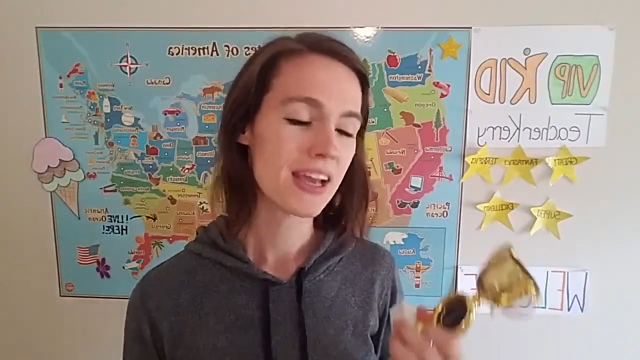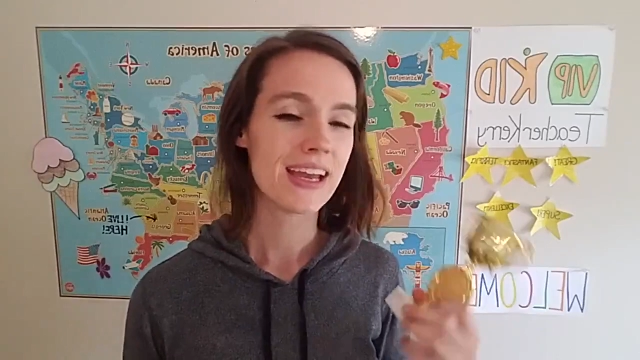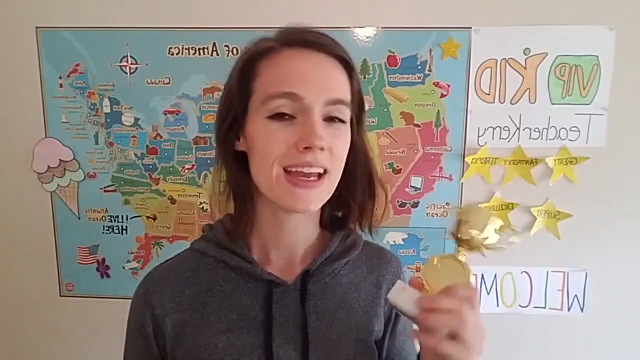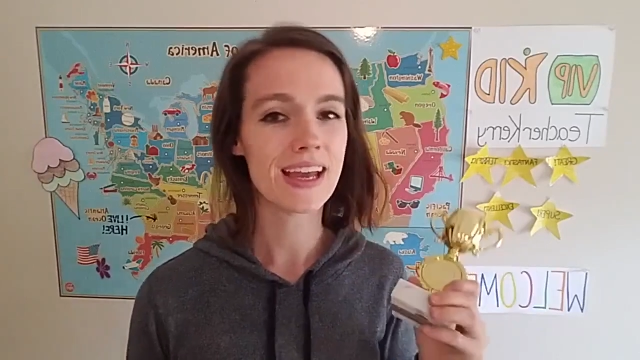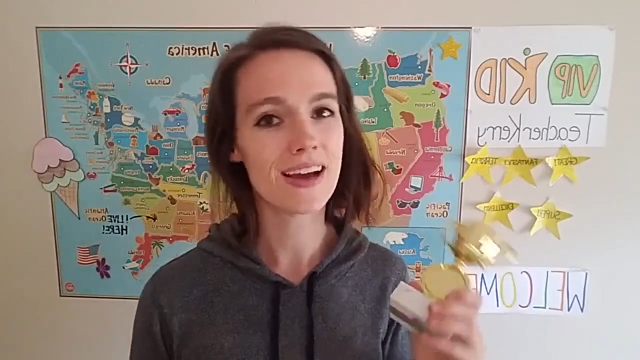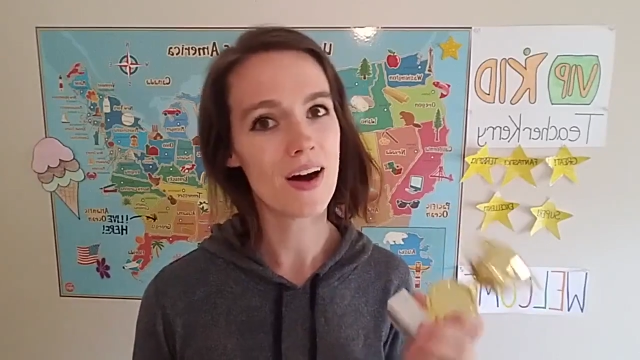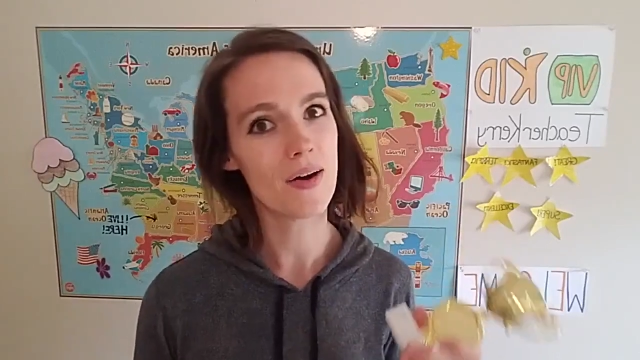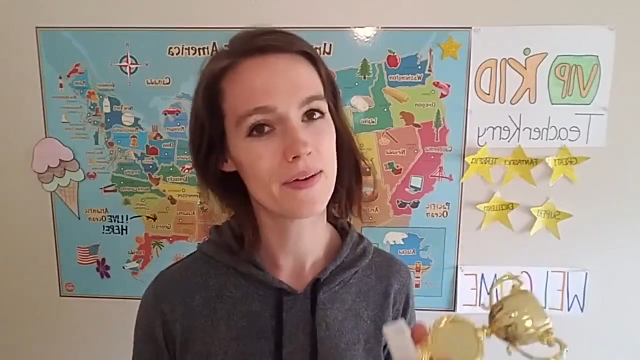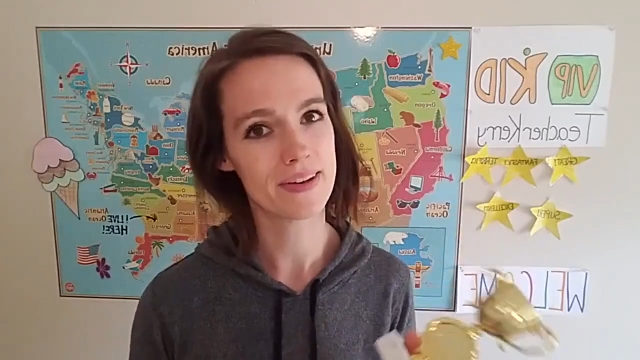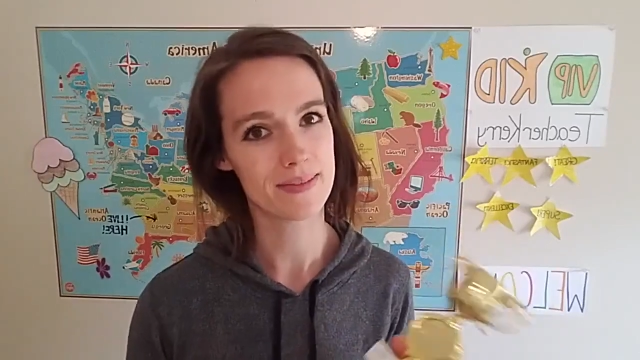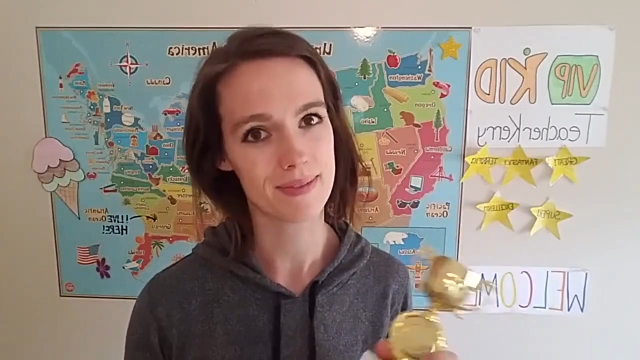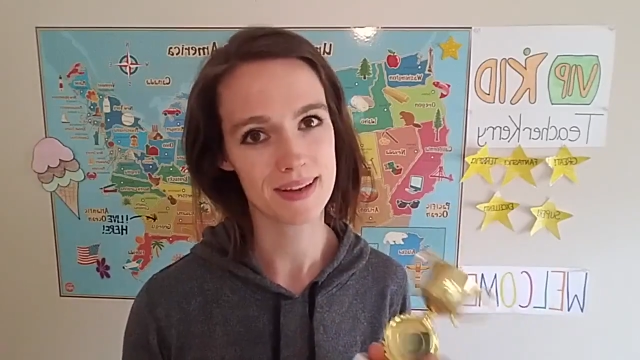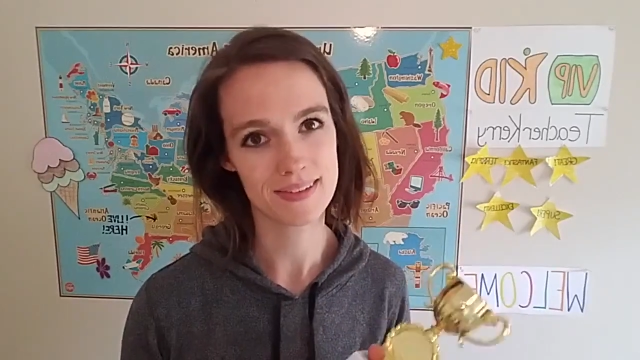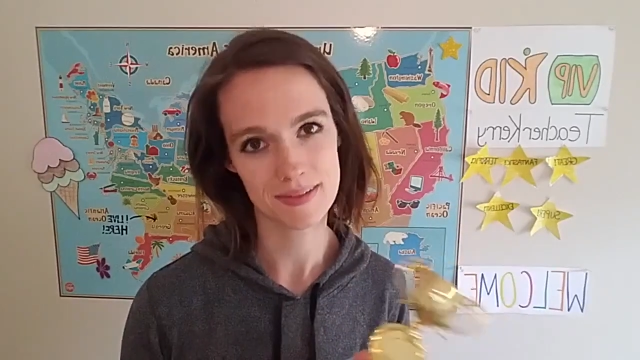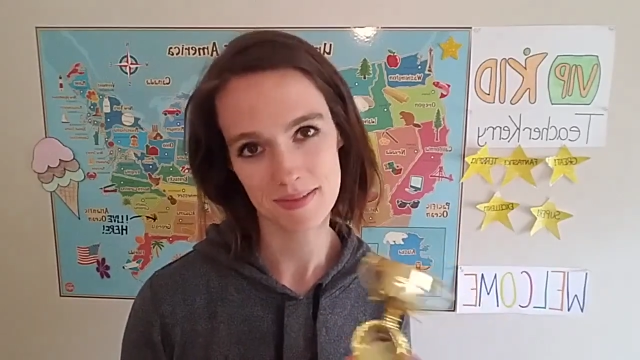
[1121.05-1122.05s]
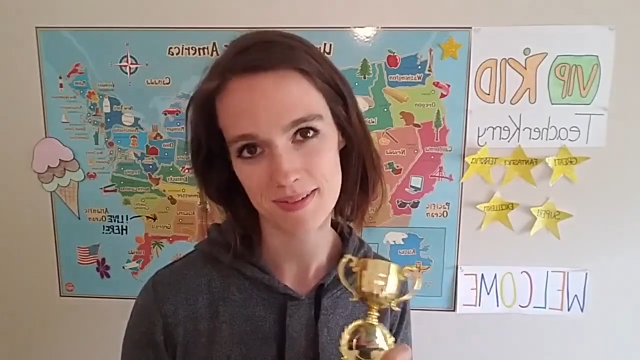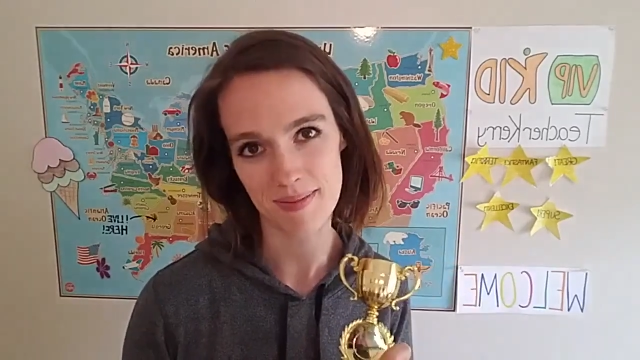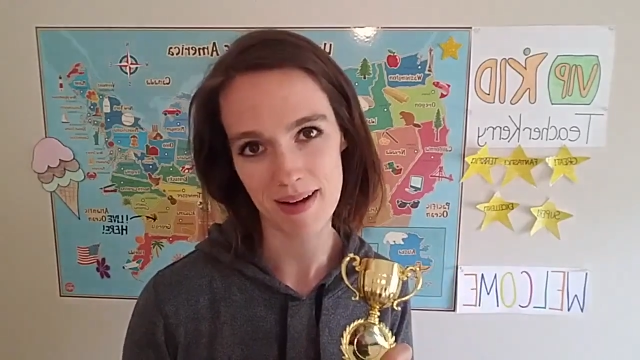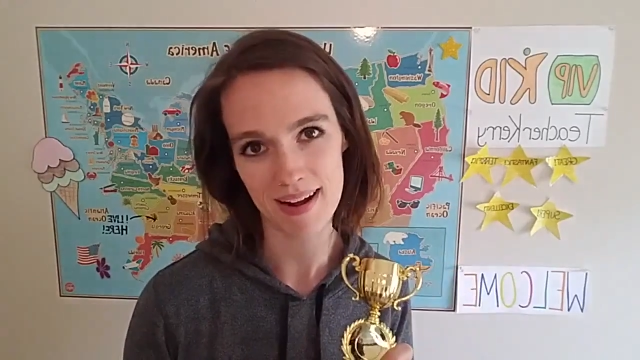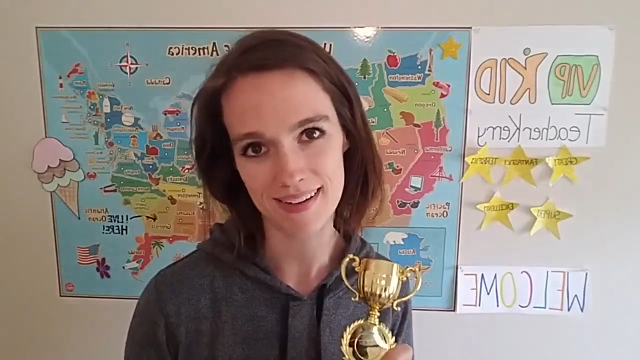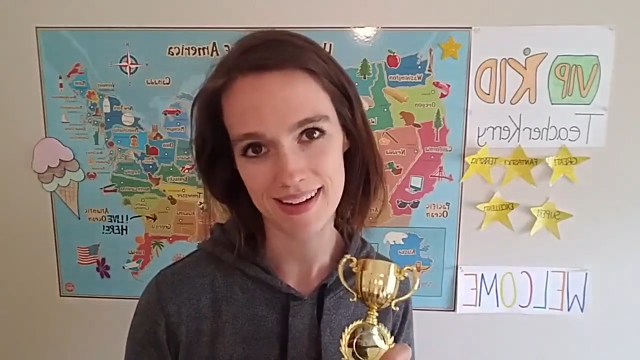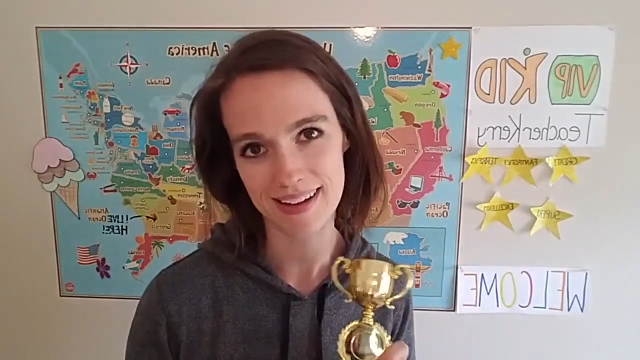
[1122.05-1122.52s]
it always makes them
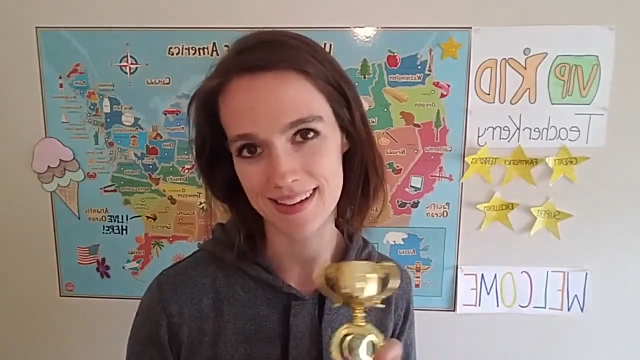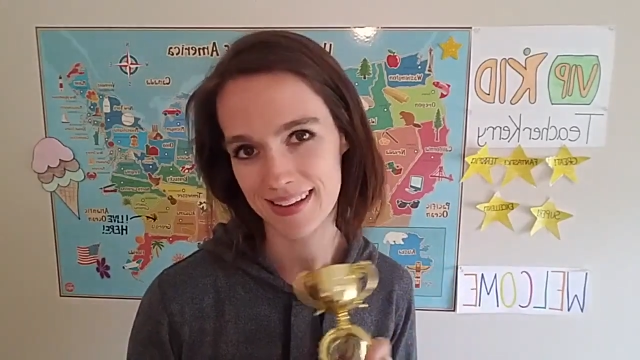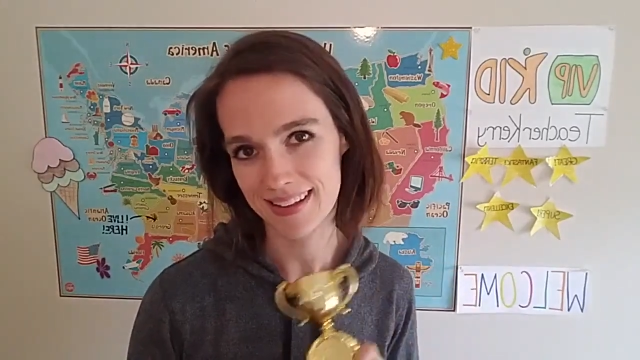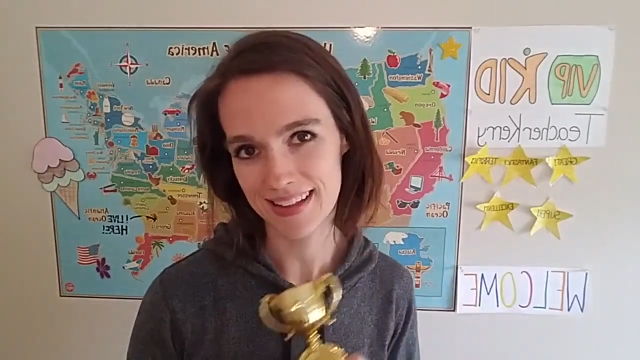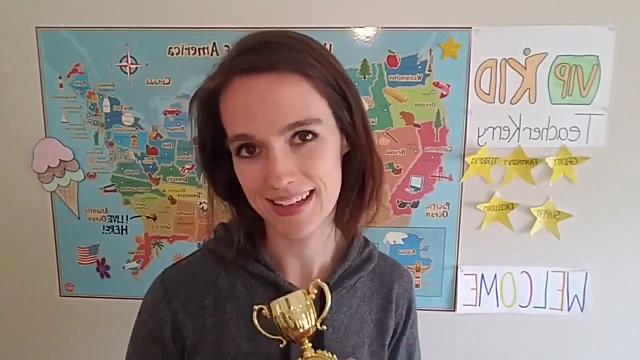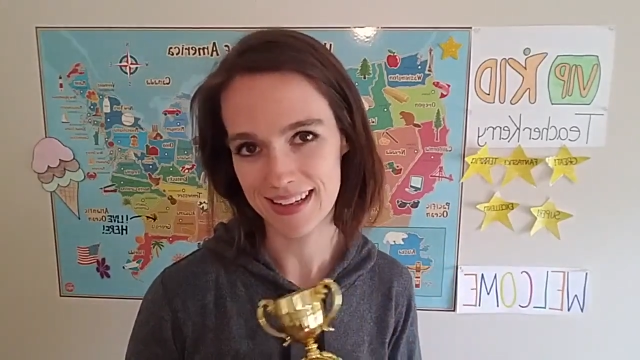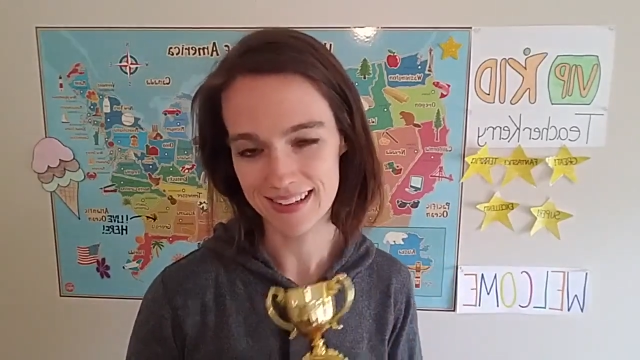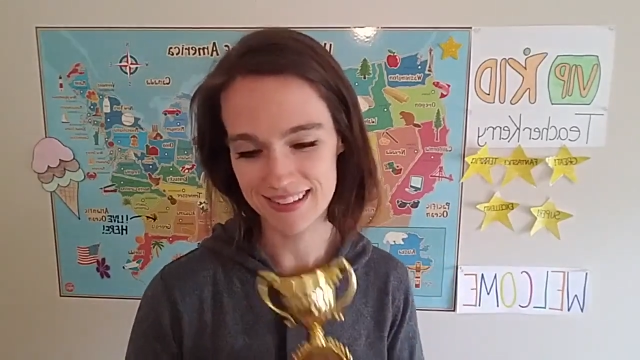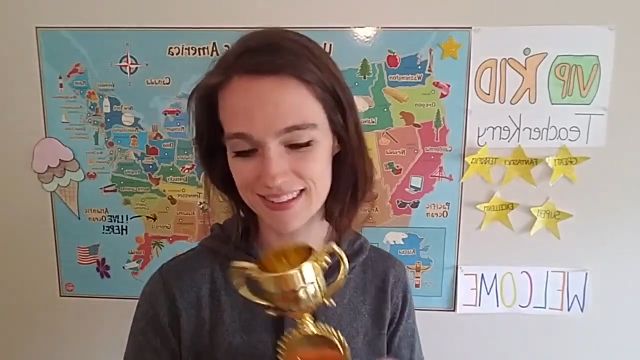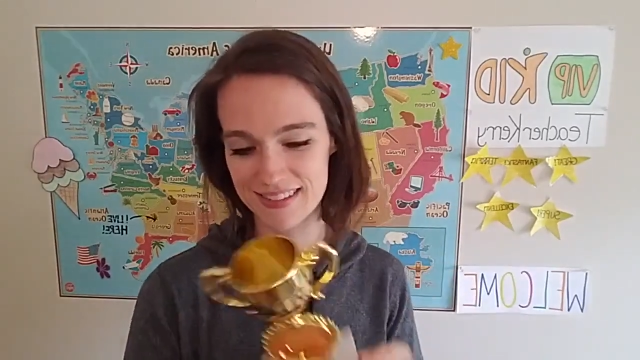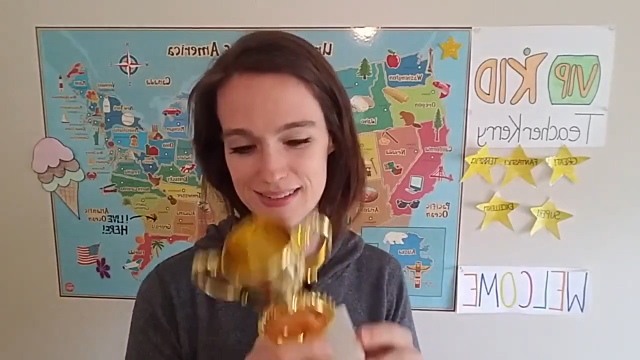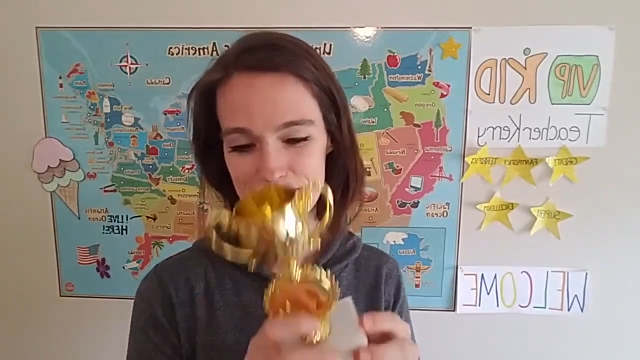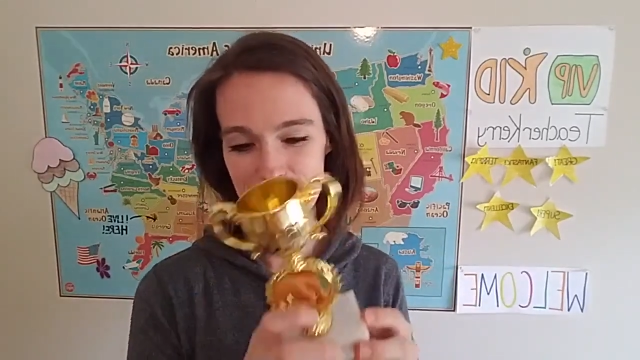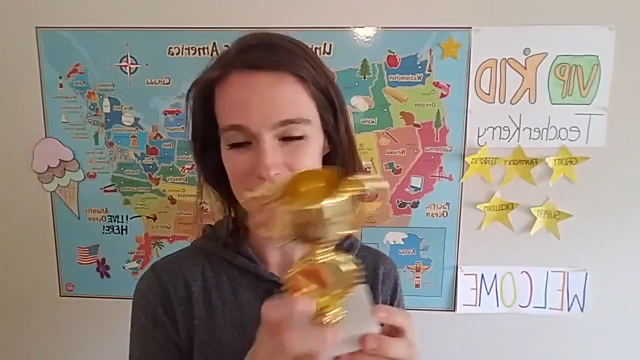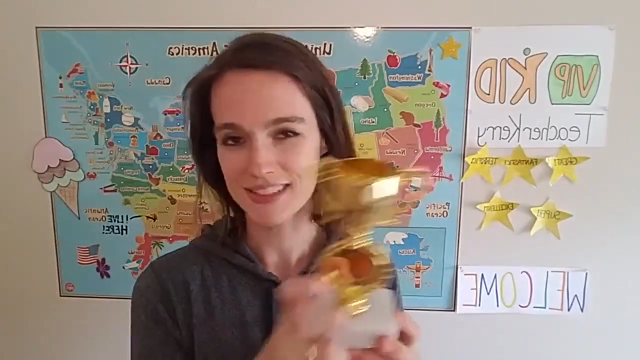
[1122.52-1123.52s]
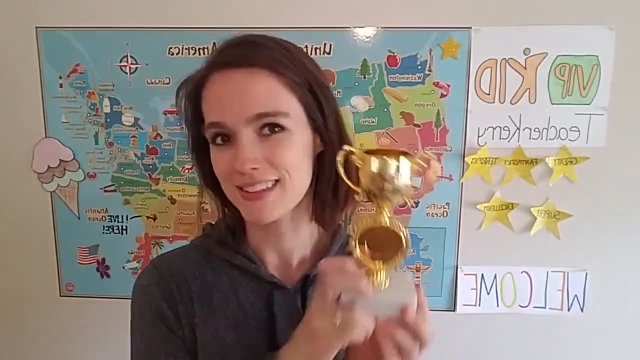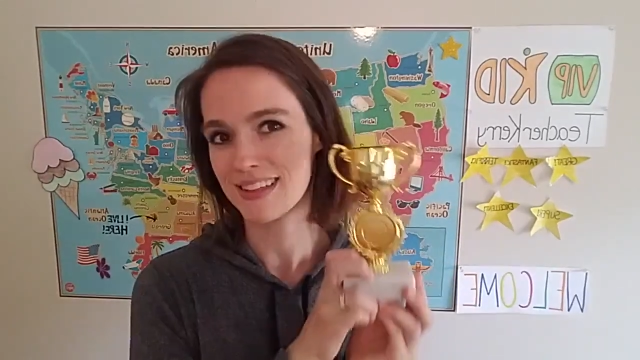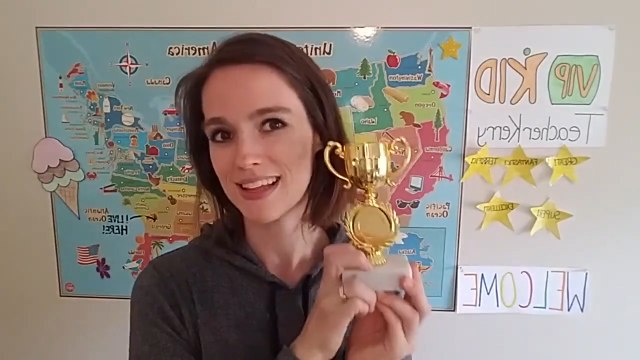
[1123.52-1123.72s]
smile, and they think it's so special